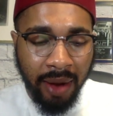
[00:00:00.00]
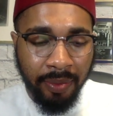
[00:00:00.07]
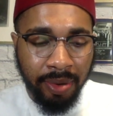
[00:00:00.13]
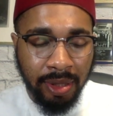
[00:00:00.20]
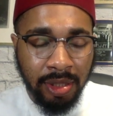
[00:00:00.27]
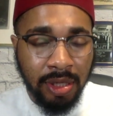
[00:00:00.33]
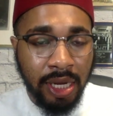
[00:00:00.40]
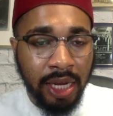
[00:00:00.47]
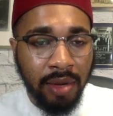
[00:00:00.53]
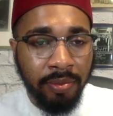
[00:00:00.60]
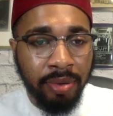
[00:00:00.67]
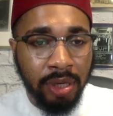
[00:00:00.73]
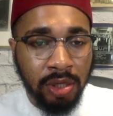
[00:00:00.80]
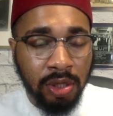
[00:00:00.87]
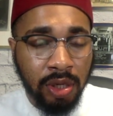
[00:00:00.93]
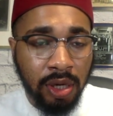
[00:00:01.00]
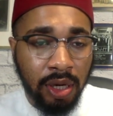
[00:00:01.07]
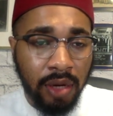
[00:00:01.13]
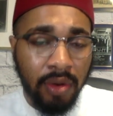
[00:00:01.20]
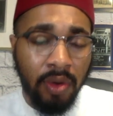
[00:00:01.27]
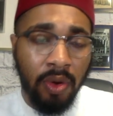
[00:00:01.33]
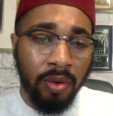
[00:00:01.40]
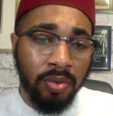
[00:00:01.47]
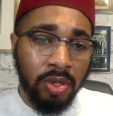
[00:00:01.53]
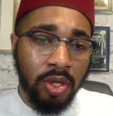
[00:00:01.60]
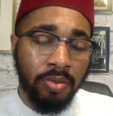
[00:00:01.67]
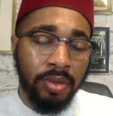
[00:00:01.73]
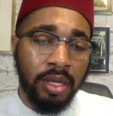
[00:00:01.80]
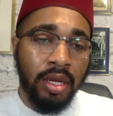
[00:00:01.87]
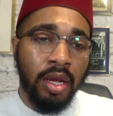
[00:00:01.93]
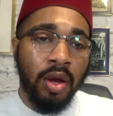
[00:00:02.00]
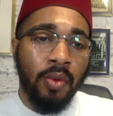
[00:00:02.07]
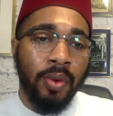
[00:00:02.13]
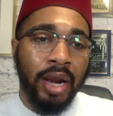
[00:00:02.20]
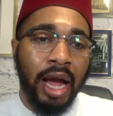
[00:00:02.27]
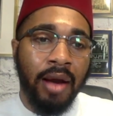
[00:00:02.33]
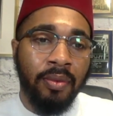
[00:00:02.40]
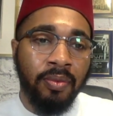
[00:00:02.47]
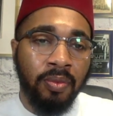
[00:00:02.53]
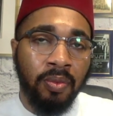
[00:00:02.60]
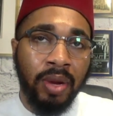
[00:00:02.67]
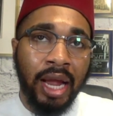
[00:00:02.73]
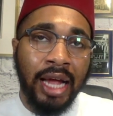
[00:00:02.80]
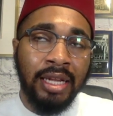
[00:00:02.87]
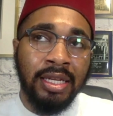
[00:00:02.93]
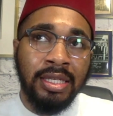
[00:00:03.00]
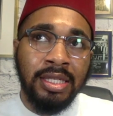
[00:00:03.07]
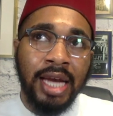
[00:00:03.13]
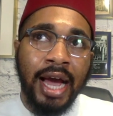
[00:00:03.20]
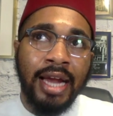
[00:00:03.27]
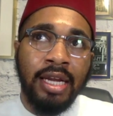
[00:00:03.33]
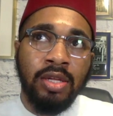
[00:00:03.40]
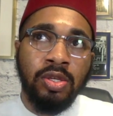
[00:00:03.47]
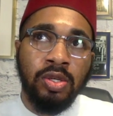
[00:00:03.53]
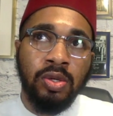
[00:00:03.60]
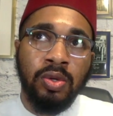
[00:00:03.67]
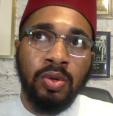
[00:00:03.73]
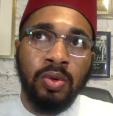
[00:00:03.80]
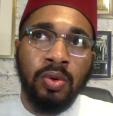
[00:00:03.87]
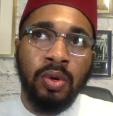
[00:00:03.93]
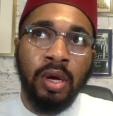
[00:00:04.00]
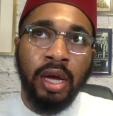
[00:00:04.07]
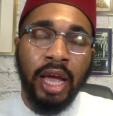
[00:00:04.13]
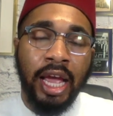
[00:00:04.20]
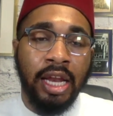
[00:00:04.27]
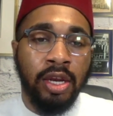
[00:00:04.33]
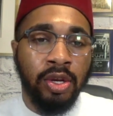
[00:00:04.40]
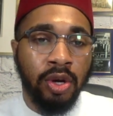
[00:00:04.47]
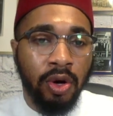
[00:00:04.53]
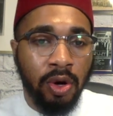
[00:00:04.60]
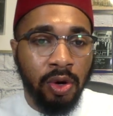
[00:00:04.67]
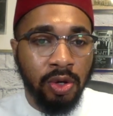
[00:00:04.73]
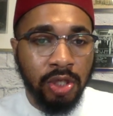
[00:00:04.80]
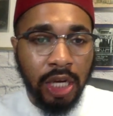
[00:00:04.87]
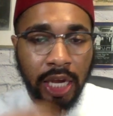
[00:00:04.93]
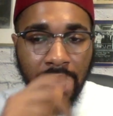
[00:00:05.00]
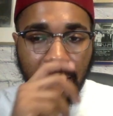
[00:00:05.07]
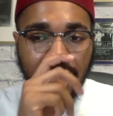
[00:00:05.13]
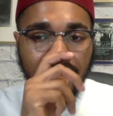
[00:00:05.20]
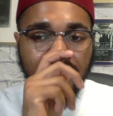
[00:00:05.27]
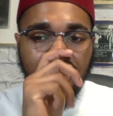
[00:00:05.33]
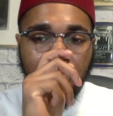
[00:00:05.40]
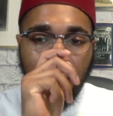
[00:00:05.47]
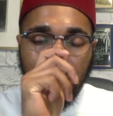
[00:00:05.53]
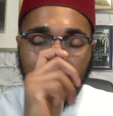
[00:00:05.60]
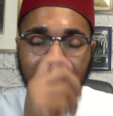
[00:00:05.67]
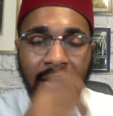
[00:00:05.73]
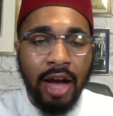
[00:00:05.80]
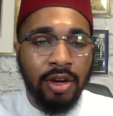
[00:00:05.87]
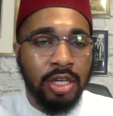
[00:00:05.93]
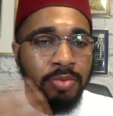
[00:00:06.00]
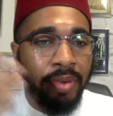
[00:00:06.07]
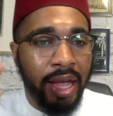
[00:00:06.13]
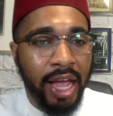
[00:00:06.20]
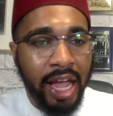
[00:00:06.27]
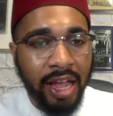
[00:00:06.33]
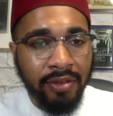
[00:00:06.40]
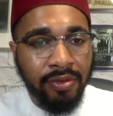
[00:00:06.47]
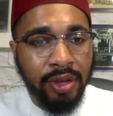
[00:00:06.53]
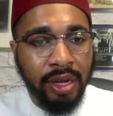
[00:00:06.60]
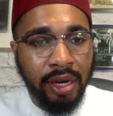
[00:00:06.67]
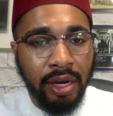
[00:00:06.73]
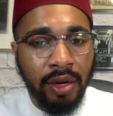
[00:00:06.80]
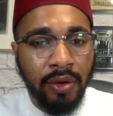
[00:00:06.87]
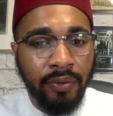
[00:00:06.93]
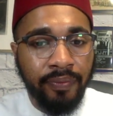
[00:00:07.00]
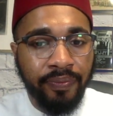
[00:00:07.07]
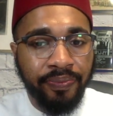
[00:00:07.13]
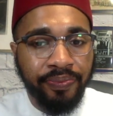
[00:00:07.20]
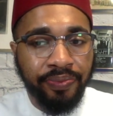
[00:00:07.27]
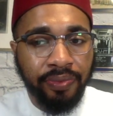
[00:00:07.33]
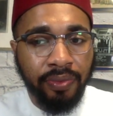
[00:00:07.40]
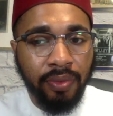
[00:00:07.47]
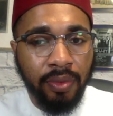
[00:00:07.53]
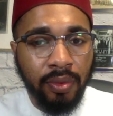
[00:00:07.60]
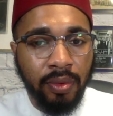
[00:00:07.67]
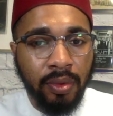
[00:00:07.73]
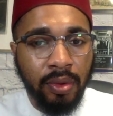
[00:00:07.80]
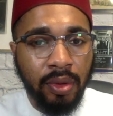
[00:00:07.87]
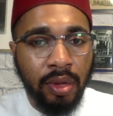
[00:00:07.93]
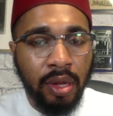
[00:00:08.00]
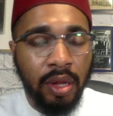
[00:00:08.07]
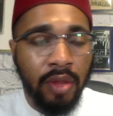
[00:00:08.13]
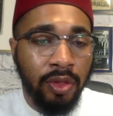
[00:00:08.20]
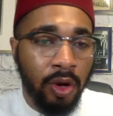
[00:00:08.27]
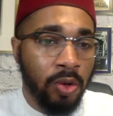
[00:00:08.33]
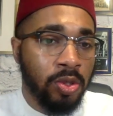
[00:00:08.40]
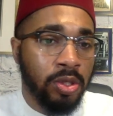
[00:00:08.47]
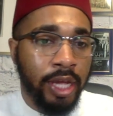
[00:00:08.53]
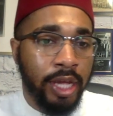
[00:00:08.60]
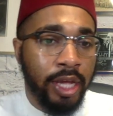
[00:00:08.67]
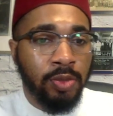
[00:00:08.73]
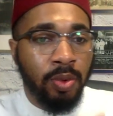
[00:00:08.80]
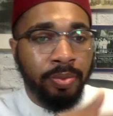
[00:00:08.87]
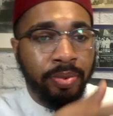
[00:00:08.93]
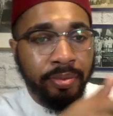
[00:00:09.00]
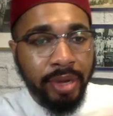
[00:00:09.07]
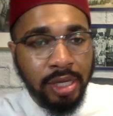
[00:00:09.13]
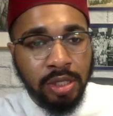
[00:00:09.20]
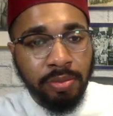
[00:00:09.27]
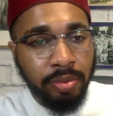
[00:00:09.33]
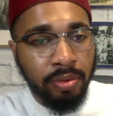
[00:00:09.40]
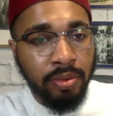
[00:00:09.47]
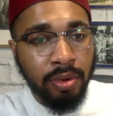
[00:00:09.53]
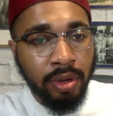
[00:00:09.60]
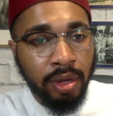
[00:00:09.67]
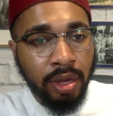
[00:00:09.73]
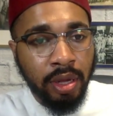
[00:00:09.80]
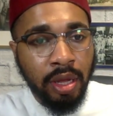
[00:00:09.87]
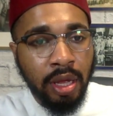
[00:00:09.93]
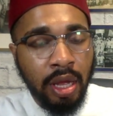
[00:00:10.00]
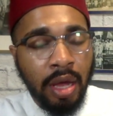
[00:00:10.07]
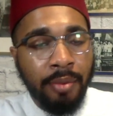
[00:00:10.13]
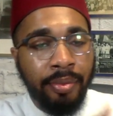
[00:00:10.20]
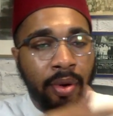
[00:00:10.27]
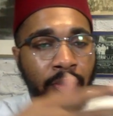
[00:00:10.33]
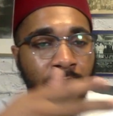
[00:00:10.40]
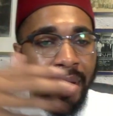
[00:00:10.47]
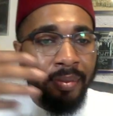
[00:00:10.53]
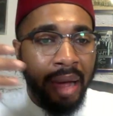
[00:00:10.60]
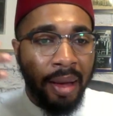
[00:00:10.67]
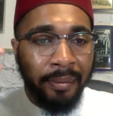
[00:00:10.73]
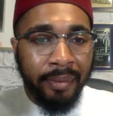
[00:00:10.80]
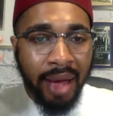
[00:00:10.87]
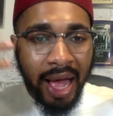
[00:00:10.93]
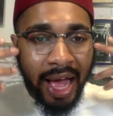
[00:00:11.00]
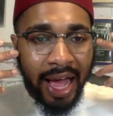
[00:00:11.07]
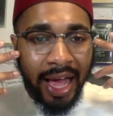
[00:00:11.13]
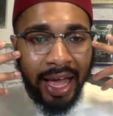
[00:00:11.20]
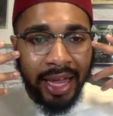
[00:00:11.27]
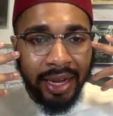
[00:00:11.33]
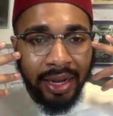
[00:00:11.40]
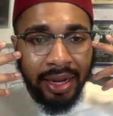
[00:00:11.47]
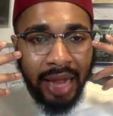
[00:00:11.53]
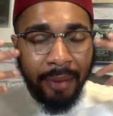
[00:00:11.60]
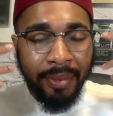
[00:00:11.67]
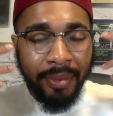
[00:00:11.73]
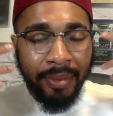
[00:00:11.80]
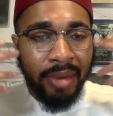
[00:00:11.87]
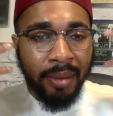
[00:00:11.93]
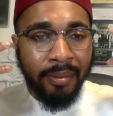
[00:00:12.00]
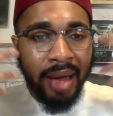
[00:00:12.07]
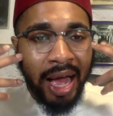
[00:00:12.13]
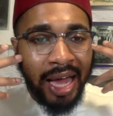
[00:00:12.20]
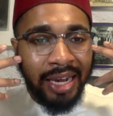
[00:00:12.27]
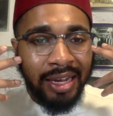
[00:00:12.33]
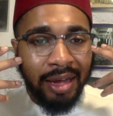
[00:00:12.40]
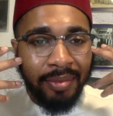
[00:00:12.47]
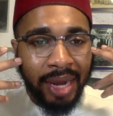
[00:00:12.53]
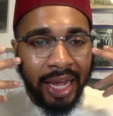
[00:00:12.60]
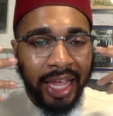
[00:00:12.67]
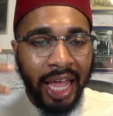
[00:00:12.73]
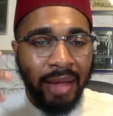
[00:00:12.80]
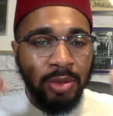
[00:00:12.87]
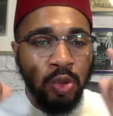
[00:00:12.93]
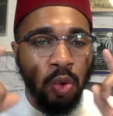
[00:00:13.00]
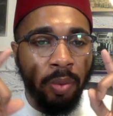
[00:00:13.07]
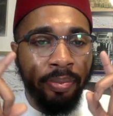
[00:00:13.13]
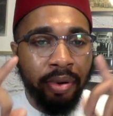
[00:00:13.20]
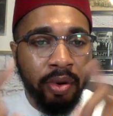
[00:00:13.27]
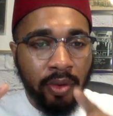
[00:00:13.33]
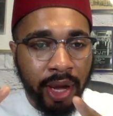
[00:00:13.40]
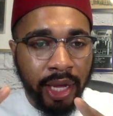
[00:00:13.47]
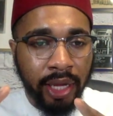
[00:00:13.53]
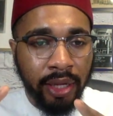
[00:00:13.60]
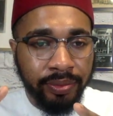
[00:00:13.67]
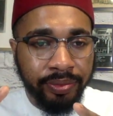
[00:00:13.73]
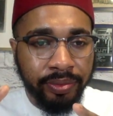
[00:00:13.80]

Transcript: partook, or excuse me, when I decided to indulge in childish behavior, those things were permissible. But when I made my mind up and I came to a point